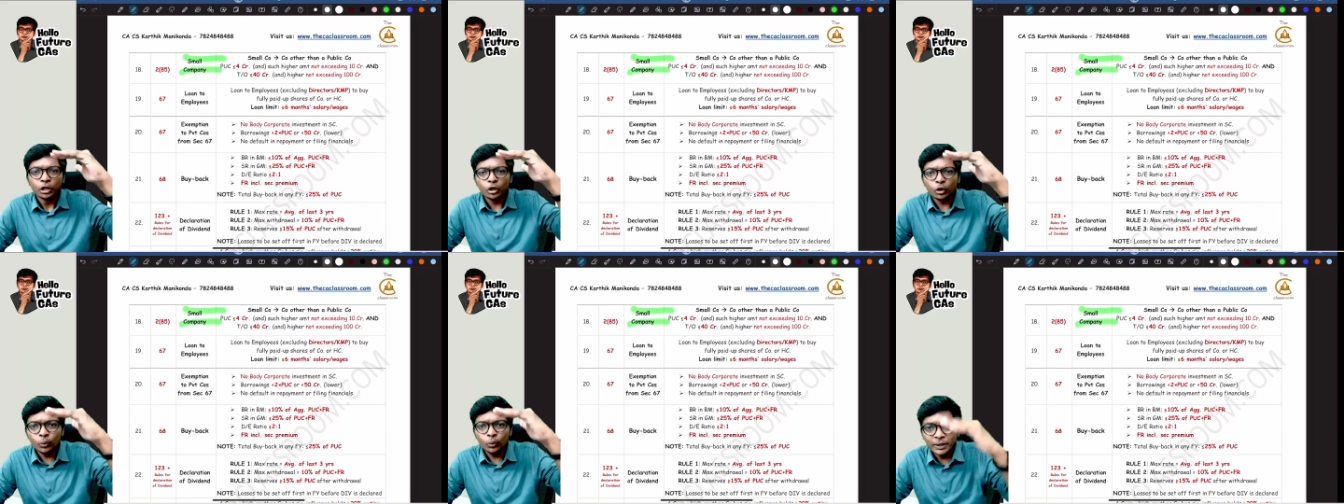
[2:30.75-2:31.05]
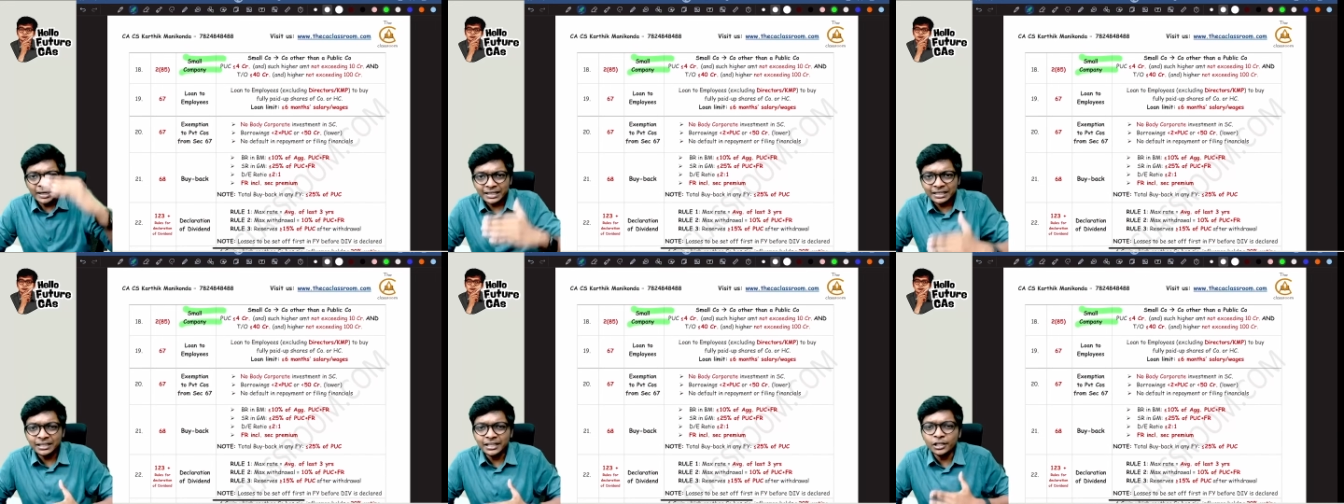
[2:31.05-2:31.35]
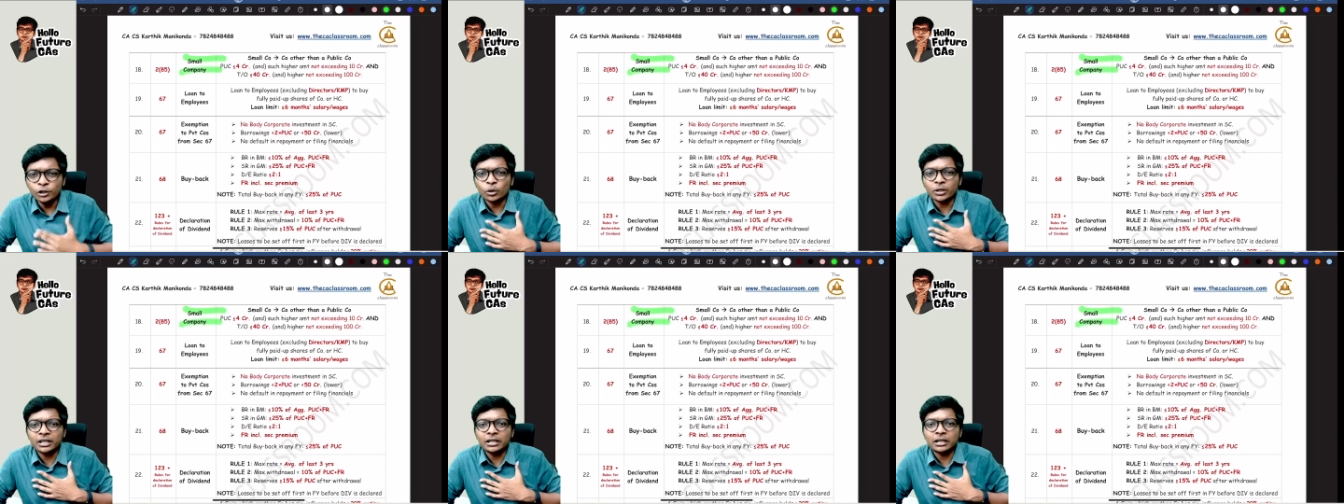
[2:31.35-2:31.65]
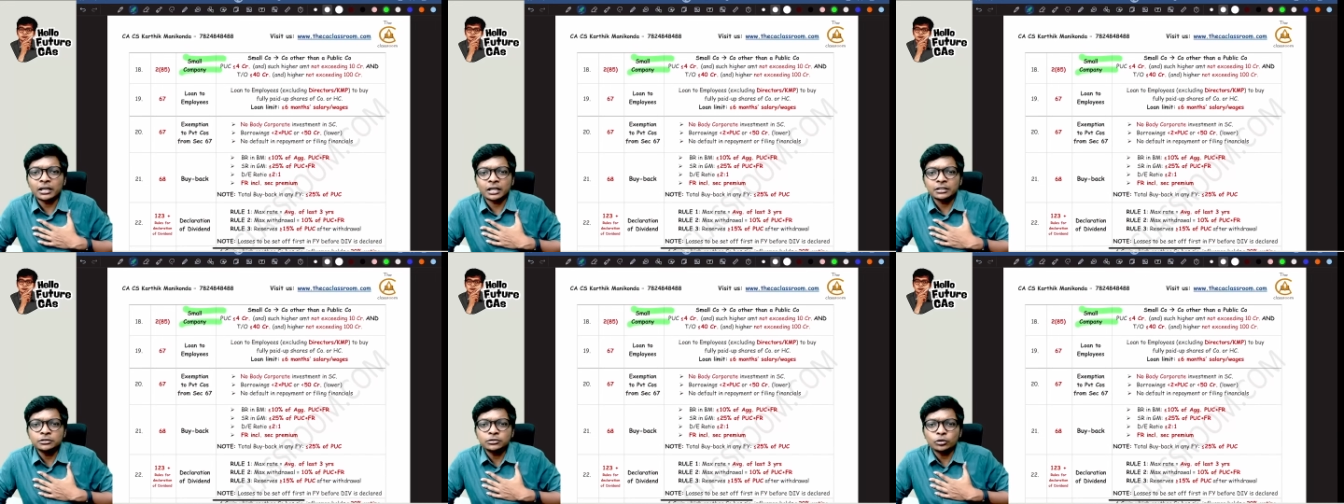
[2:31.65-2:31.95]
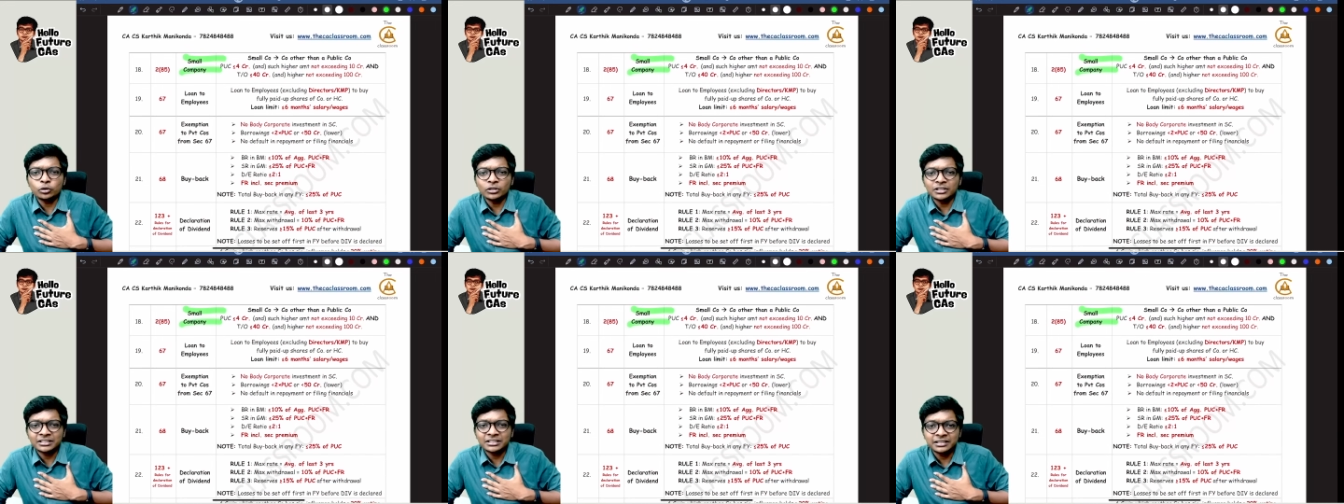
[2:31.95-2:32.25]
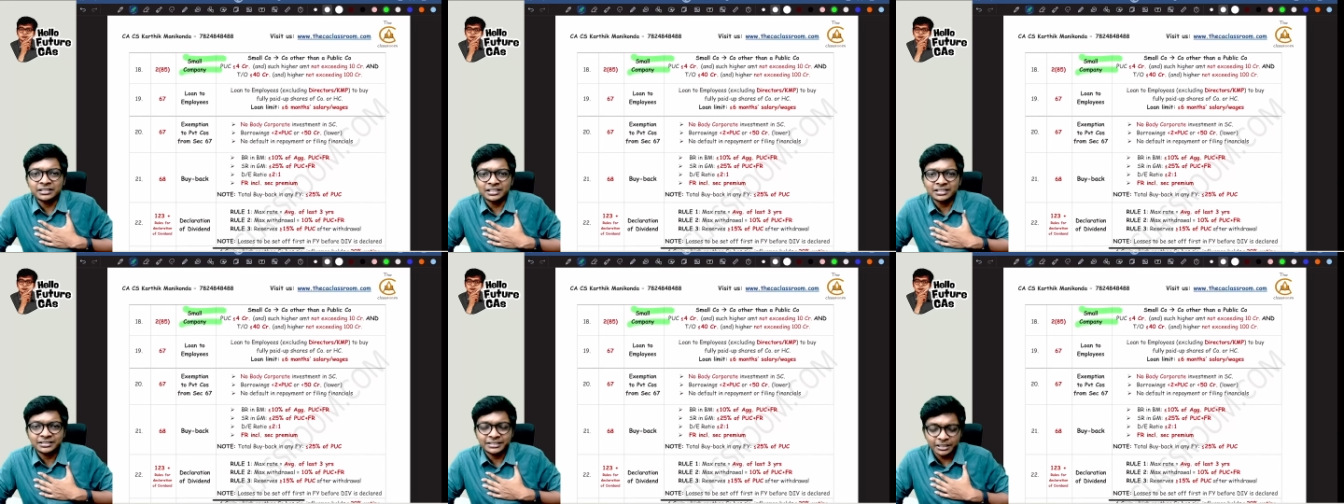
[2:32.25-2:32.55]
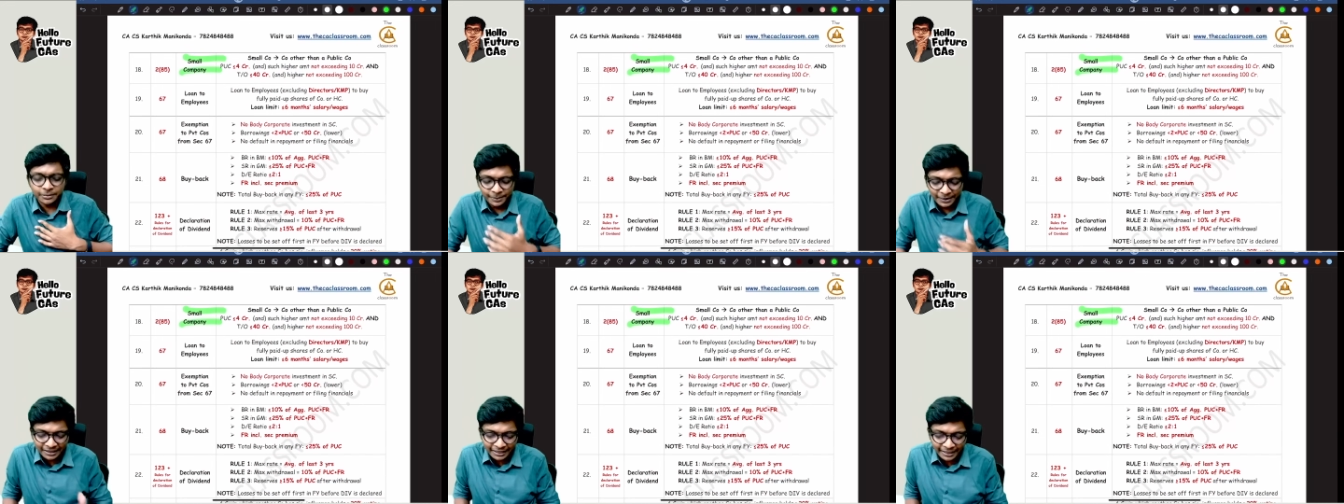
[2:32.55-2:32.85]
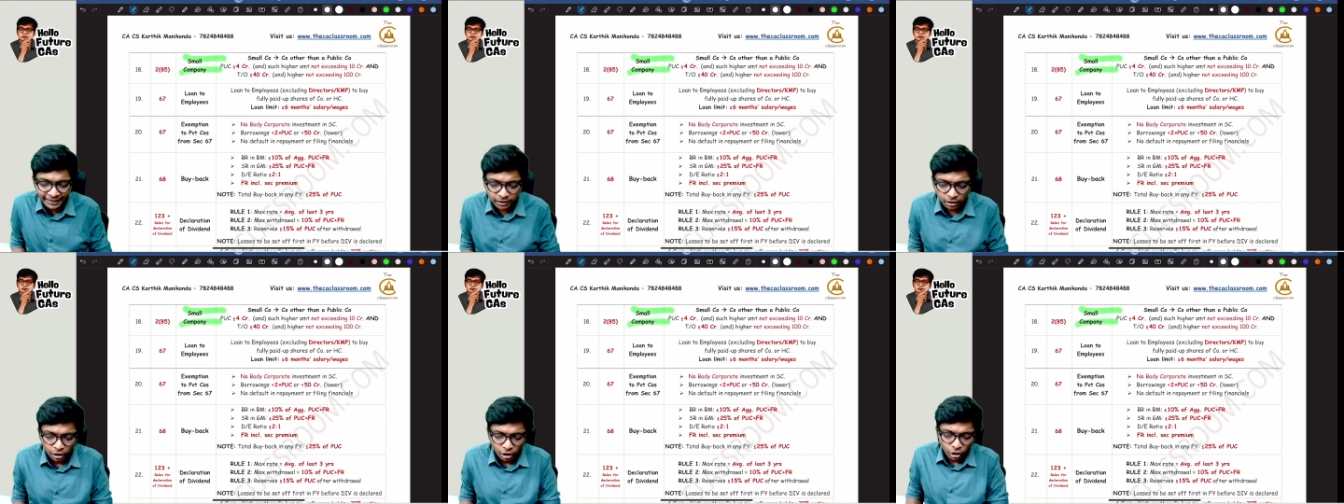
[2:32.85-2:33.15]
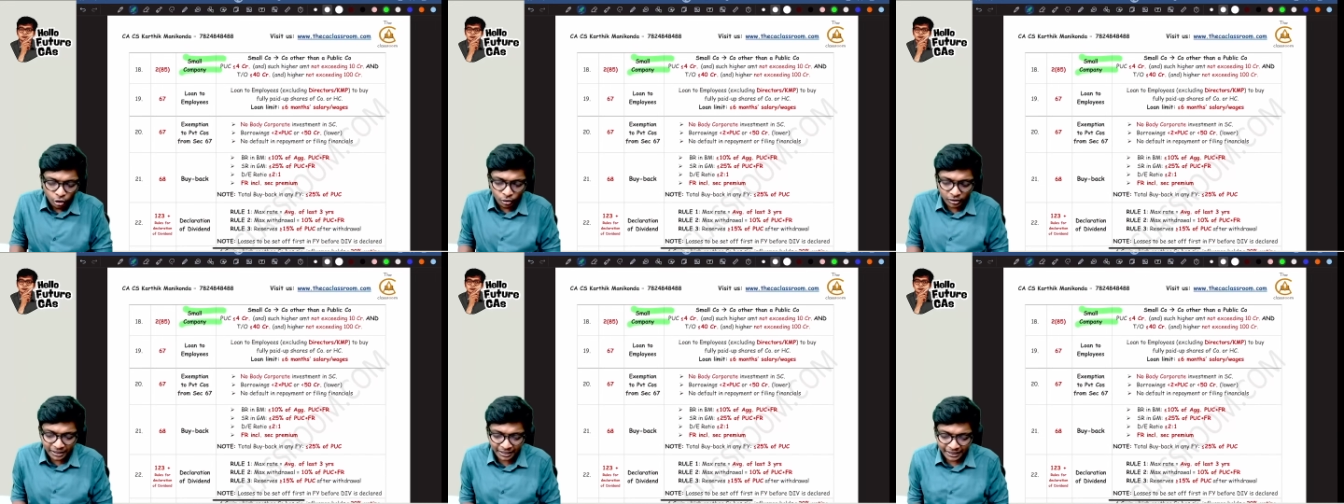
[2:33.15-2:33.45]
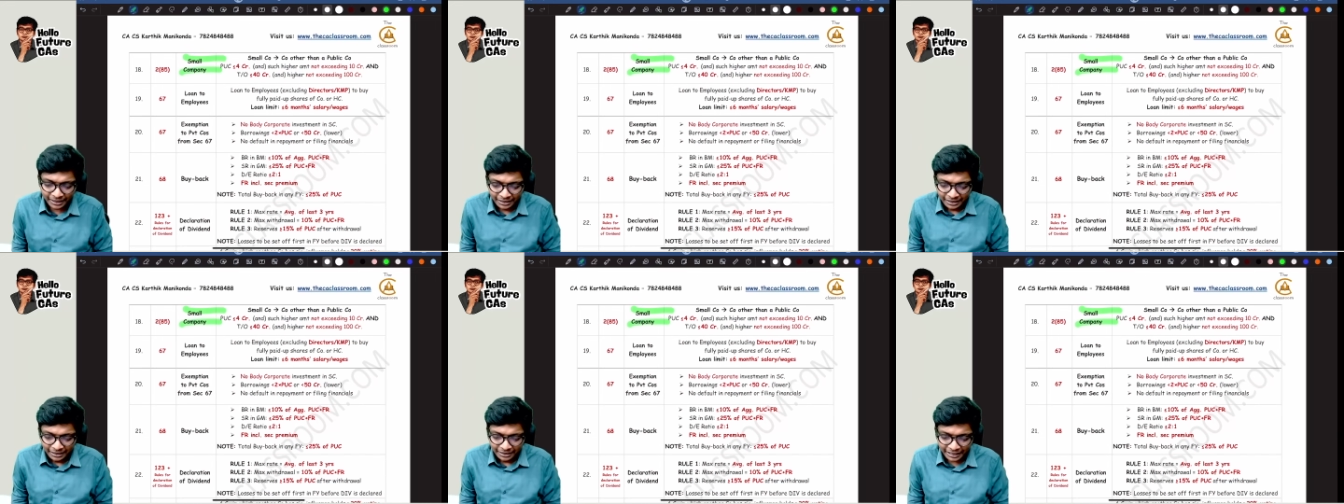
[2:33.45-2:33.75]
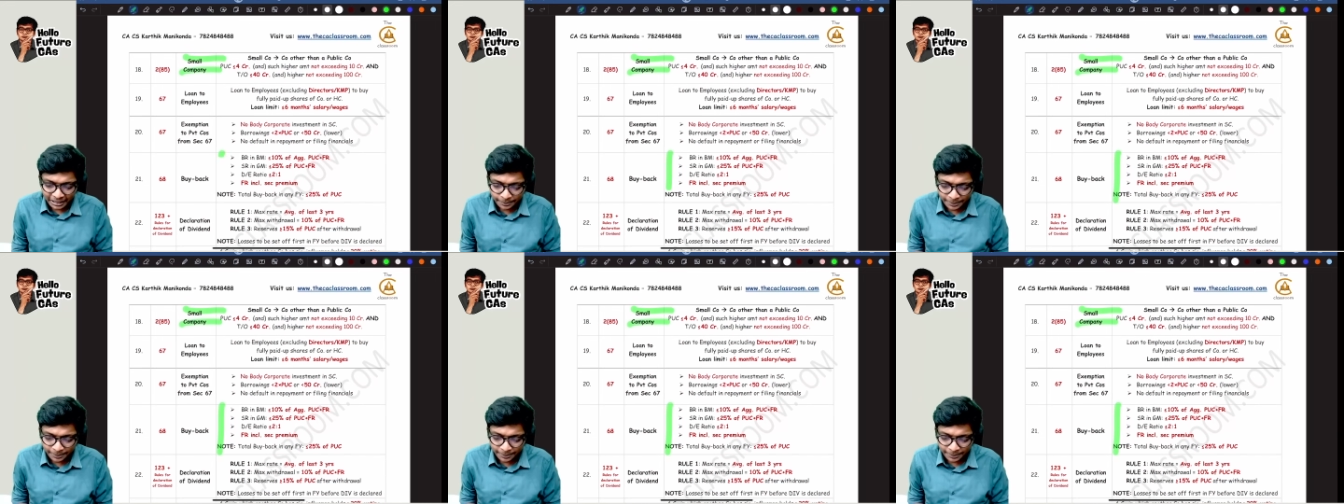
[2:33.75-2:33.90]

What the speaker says: Quickly, you can run through this list and be like, okay, let